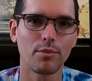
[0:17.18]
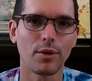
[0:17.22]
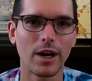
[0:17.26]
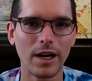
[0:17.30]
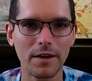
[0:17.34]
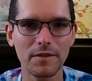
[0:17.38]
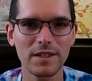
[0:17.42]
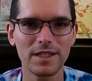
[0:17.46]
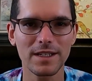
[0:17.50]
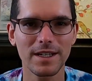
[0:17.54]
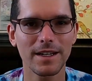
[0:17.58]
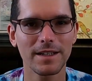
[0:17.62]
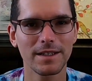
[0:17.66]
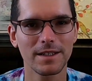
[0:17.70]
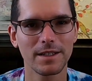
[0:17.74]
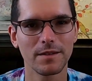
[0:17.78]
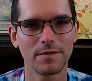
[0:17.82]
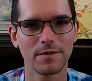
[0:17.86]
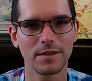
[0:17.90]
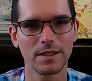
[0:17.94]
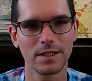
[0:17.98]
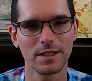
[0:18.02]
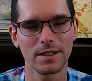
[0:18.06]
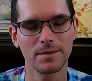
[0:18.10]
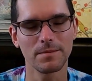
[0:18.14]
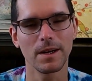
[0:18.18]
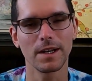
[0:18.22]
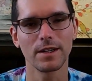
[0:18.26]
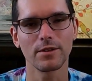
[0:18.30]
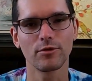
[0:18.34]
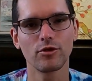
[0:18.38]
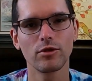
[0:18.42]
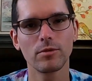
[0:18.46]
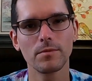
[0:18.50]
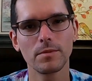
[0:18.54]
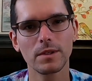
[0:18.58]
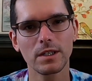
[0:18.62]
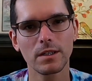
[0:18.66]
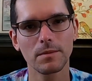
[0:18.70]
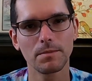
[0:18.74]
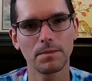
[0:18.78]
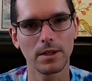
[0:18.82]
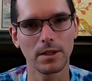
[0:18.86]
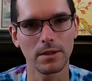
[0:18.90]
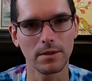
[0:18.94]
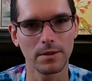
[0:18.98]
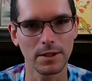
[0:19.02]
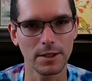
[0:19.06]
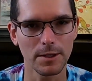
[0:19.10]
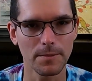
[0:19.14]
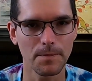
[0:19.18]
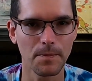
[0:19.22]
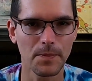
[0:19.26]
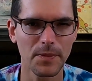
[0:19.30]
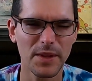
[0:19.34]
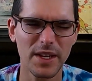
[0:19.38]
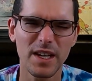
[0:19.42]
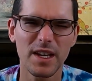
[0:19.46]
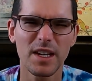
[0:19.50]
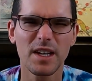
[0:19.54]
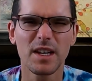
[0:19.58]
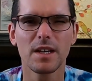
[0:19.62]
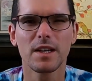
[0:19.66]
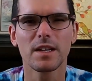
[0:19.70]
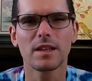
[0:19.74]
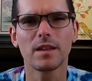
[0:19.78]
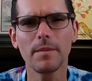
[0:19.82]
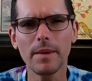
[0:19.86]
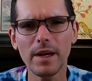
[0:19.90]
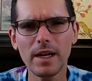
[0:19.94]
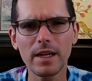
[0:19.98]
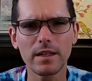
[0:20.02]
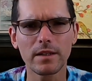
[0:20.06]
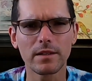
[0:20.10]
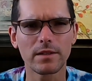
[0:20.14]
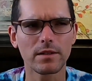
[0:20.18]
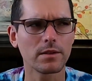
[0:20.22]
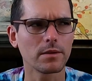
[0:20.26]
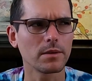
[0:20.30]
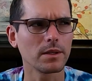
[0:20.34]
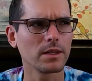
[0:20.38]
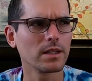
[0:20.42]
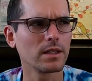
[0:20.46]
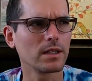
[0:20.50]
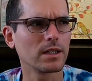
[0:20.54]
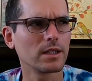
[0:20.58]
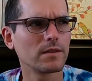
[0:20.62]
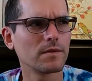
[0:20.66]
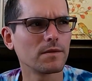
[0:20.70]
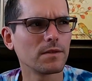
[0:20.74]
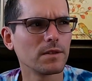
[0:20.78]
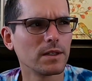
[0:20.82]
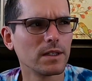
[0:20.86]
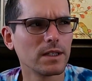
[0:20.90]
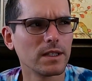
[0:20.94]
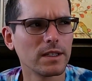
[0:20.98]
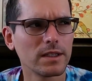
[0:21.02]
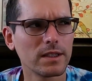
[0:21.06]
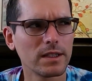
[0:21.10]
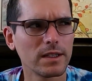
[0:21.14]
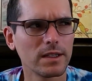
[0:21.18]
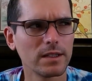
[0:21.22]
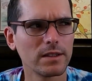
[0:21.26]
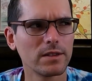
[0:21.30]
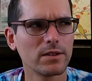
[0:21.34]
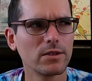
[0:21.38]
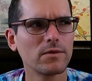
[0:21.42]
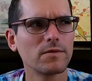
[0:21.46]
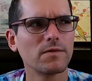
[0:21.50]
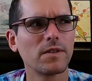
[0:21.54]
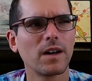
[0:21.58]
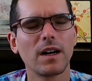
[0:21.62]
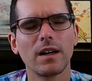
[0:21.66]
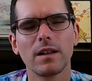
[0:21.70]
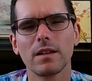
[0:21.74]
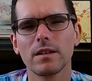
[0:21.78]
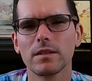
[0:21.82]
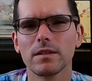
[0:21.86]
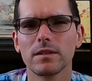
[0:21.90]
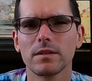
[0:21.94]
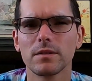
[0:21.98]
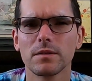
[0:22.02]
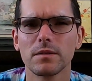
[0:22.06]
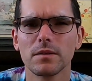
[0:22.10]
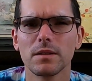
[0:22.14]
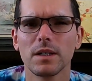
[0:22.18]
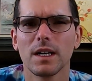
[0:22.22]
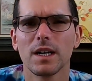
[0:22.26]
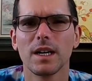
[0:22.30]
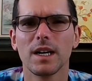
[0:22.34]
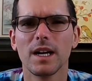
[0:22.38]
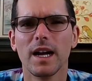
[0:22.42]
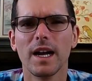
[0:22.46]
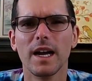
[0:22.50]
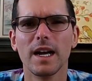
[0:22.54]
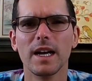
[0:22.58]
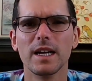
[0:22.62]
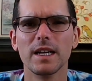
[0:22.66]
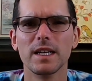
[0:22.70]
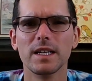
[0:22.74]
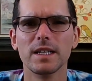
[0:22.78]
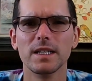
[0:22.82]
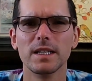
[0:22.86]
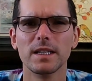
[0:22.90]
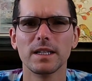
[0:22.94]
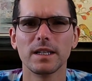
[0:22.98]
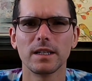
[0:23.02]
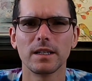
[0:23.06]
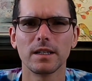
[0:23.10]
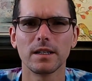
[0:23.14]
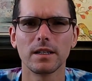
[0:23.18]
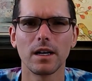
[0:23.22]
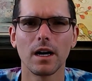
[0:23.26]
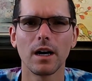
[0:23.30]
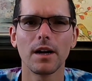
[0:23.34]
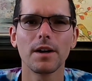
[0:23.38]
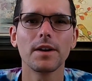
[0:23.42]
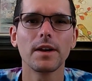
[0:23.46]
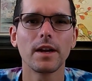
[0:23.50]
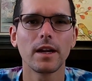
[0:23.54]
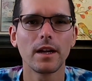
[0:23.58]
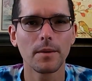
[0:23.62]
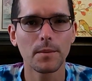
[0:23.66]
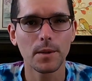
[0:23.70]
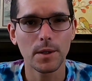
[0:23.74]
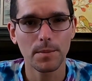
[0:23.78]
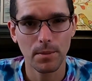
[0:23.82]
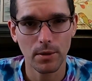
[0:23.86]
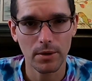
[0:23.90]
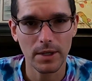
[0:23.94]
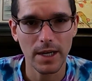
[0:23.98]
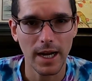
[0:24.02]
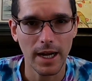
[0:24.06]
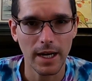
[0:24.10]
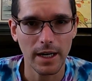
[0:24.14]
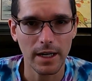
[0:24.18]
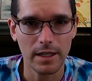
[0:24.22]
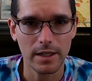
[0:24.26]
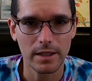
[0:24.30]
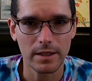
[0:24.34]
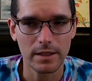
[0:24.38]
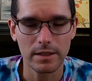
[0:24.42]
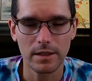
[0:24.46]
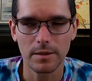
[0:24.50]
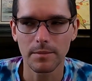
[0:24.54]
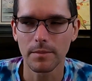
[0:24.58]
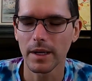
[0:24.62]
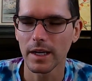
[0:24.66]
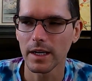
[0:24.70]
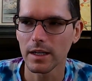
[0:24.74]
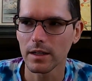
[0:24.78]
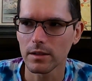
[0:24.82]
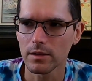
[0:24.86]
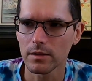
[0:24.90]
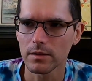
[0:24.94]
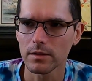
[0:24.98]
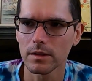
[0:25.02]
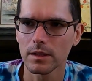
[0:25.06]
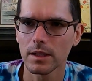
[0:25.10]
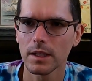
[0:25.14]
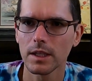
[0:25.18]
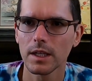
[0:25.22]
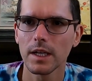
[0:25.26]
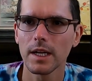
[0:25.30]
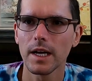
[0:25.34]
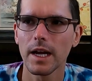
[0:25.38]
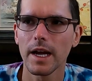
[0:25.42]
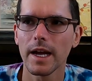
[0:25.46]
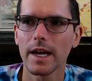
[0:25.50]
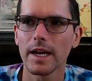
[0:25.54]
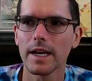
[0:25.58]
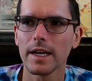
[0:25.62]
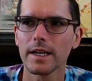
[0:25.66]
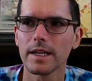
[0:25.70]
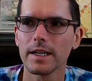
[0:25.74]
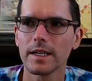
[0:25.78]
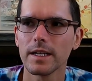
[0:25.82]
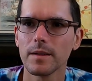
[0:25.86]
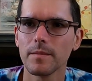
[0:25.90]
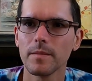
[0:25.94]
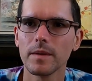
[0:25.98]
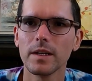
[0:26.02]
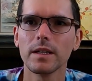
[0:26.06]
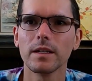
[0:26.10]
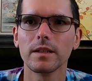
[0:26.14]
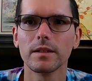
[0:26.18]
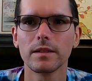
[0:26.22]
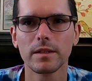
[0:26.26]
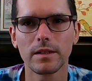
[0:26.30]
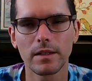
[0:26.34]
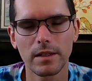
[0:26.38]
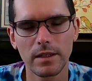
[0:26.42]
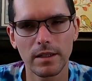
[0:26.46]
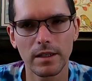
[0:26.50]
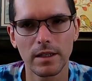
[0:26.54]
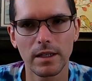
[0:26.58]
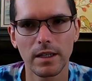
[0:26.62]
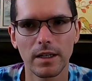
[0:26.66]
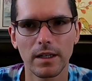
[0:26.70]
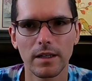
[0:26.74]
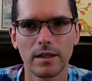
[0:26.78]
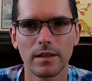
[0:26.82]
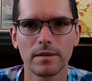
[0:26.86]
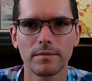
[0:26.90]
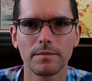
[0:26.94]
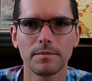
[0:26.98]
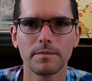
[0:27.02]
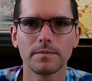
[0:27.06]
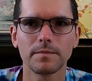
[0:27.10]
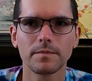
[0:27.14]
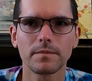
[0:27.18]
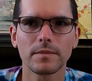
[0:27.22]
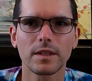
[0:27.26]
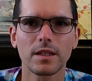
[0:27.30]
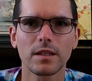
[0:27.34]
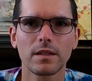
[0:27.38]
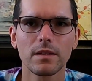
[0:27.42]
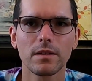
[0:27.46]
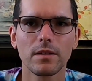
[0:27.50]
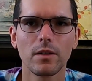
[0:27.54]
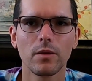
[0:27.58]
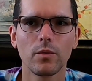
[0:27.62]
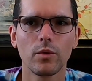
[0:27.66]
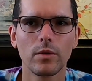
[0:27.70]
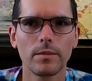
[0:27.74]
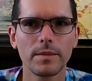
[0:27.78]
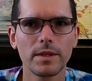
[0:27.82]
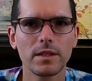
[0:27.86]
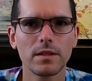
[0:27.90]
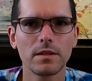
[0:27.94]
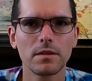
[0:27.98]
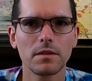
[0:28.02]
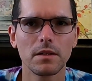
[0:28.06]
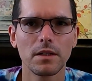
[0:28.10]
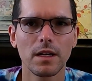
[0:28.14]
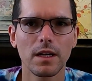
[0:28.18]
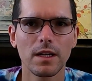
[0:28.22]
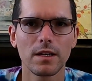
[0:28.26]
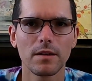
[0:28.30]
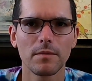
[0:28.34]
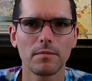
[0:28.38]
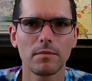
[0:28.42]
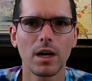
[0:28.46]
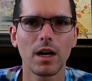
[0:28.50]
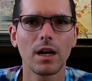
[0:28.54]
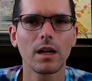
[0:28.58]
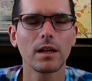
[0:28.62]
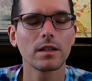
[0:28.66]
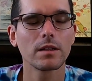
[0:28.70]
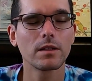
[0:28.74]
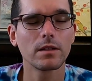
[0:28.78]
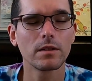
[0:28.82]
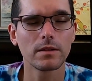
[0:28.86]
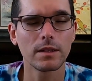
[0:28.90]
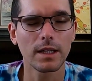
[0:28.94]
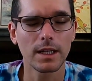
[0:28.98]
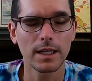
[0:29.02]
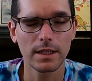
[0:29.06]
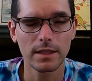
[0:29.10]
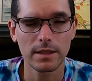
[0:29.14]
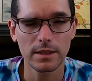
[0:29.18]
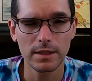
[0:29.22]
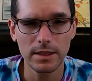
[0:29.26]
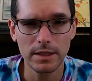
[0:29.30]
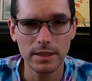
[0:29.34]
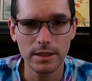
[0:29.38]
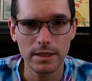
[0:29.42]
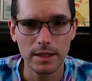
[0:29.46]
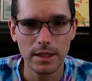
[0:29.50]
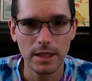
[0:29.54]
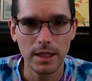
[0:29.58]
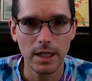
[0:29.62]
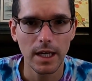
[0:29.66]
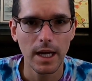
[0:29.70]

Breakfast at Tiffany's by Truman Capote. The main storyline for this is you follow a unnamed protagonist, a male, and he meets a woman named Holly Golightly,